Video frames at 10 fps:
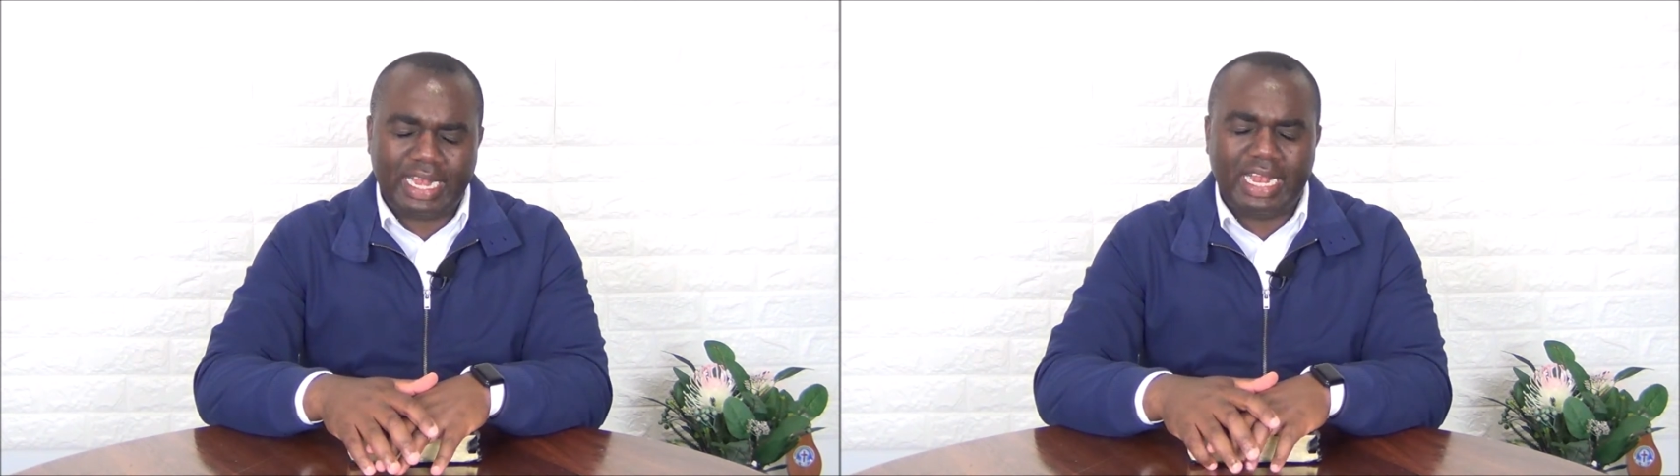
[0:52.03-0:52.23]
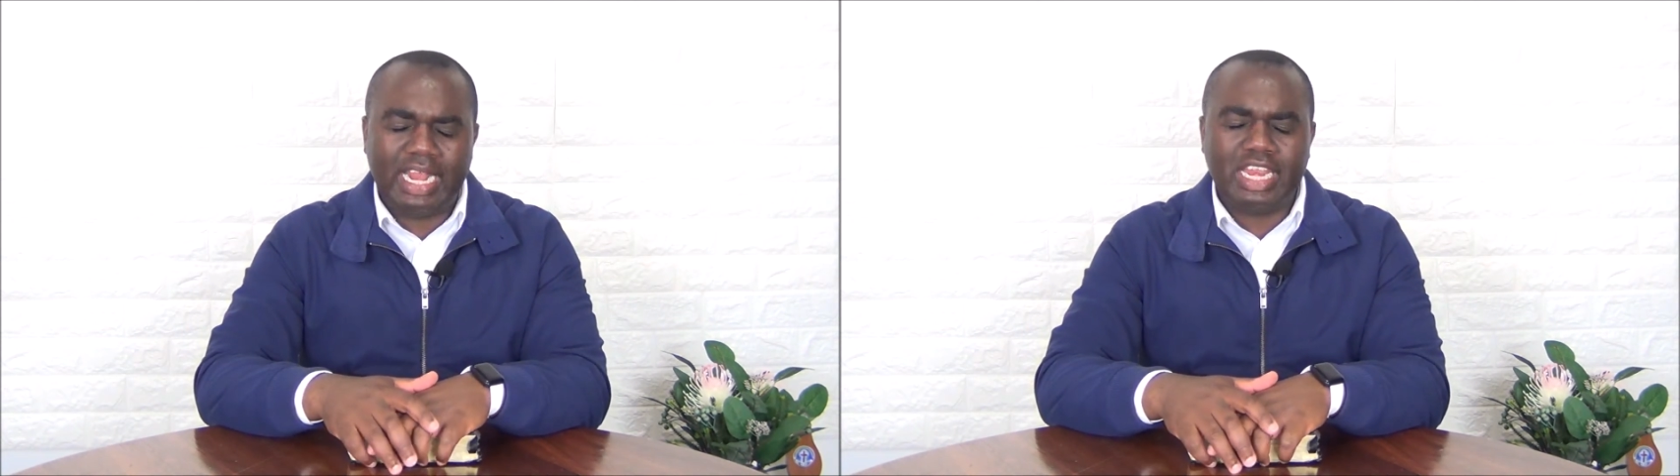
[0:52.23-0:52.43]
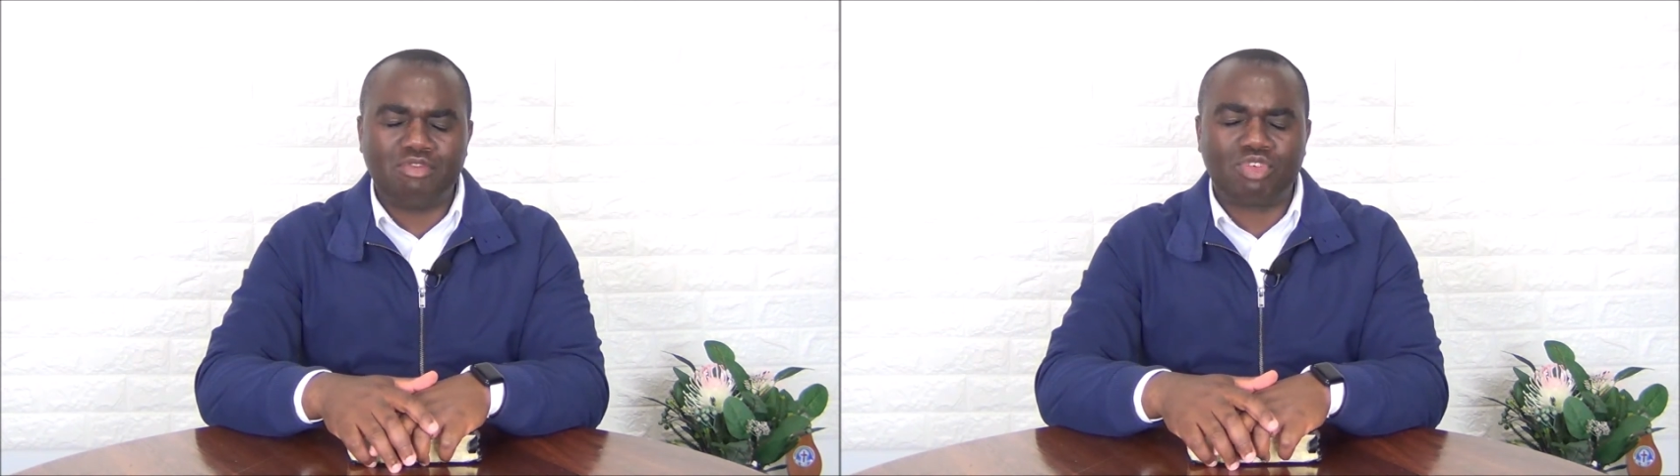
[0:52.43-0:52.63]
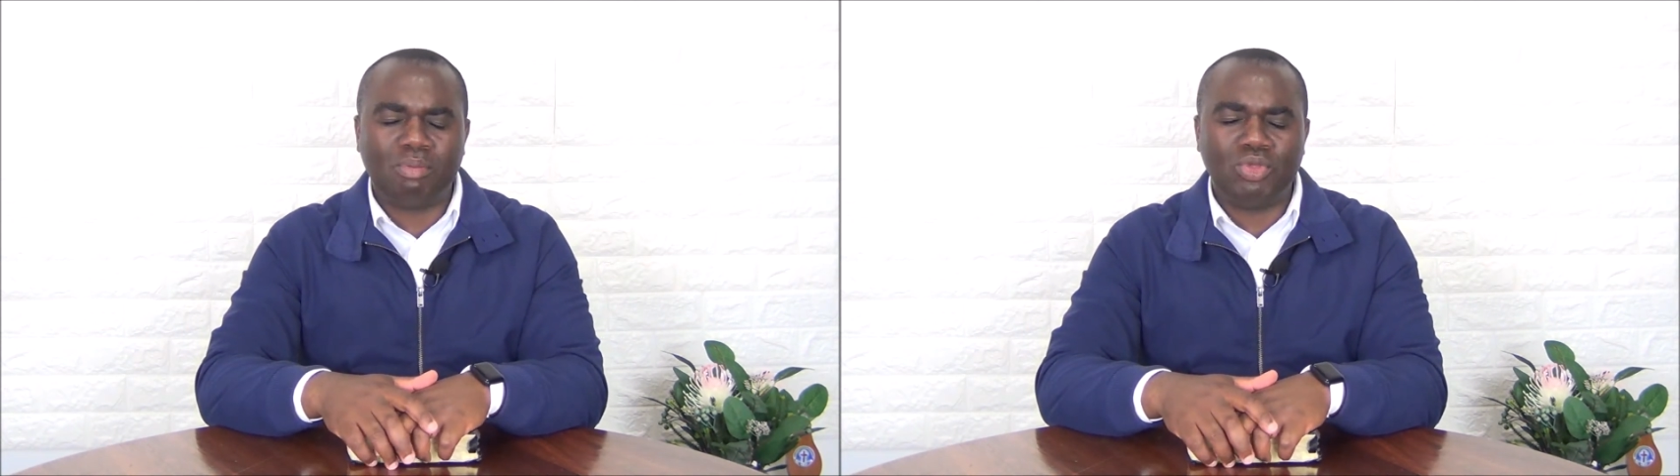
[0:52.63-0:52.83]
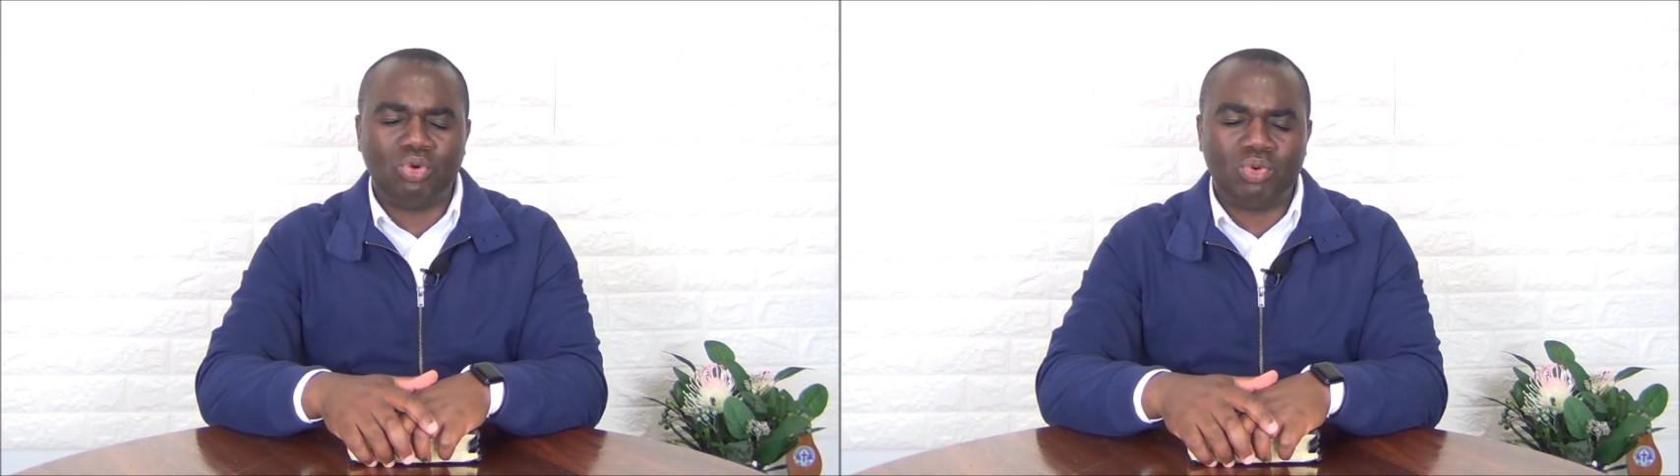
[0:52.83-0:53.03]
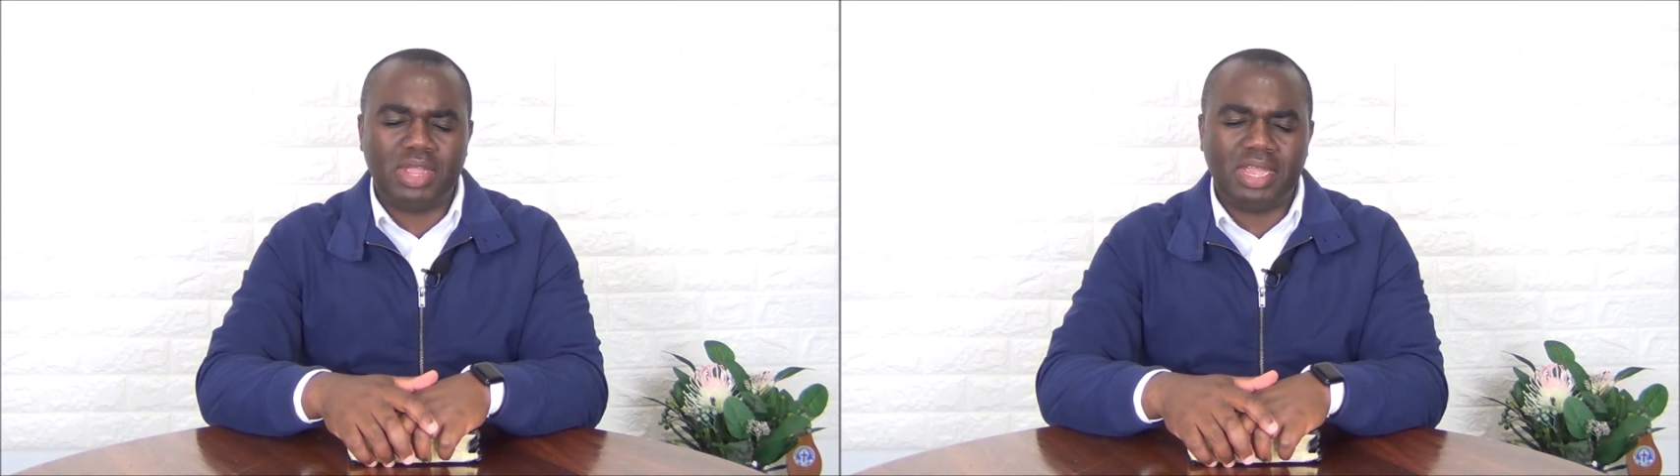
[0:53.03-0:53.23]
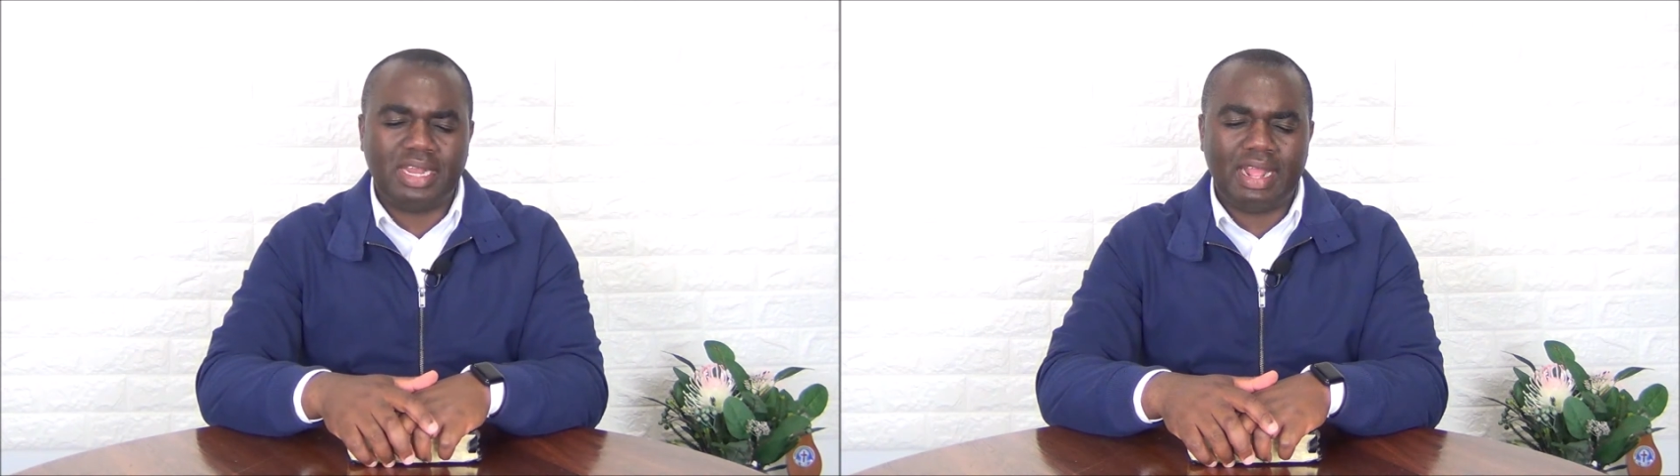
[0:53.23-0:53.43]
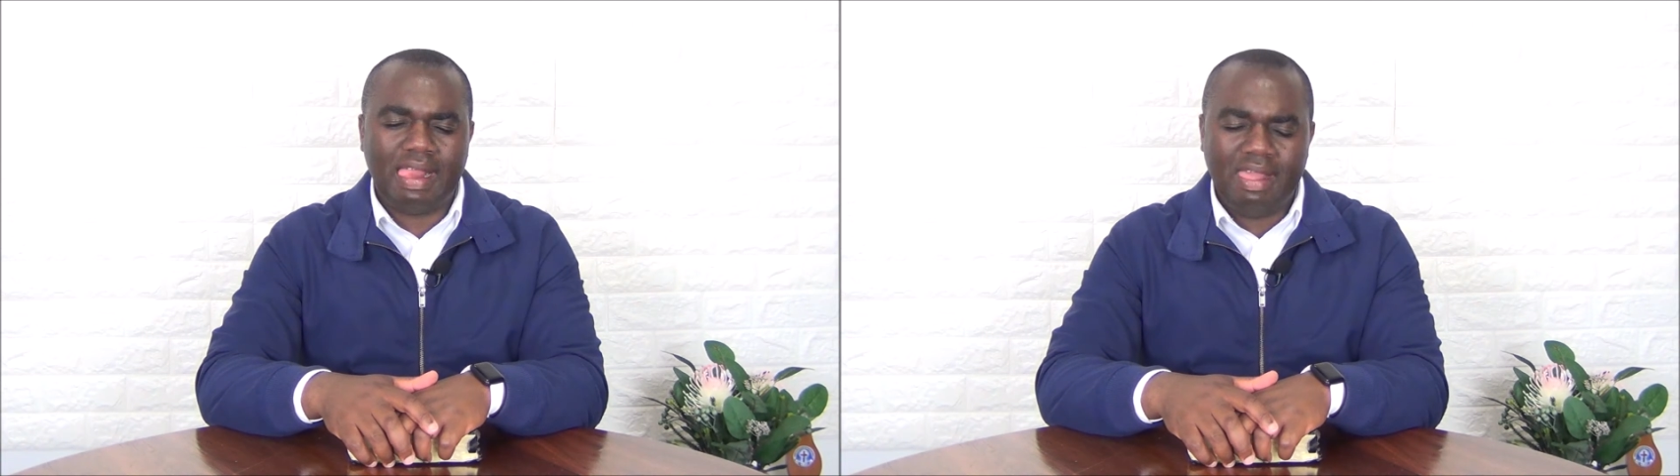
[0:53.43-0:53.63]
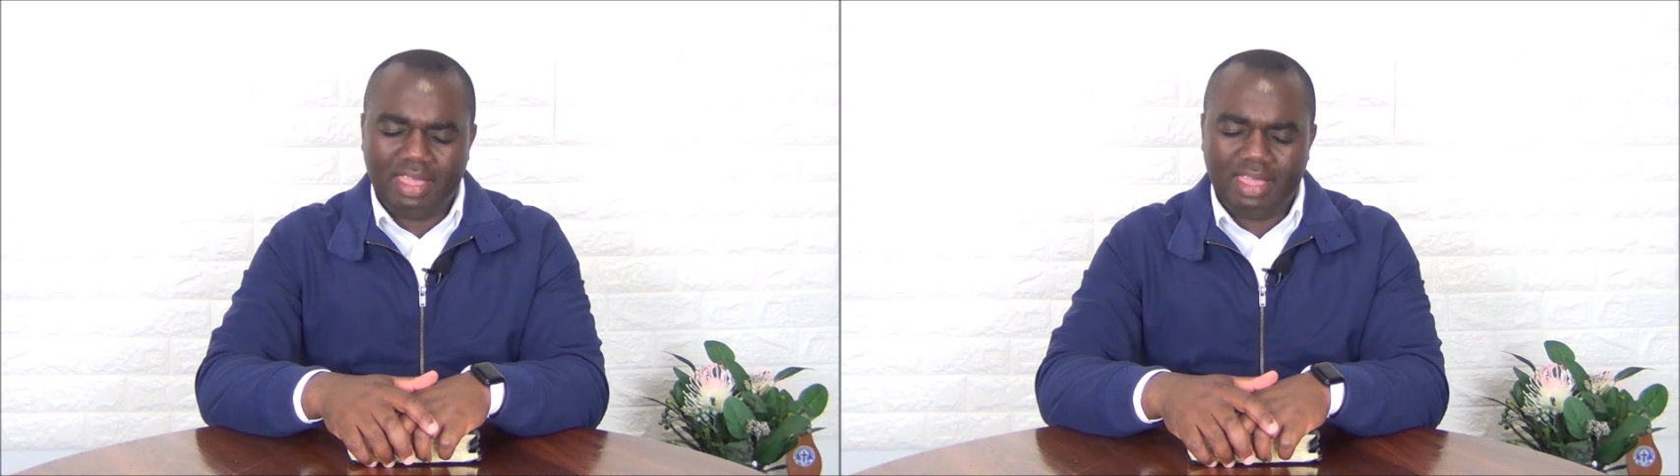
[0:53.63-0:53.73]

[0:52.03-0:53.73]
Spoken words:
and learning from your word,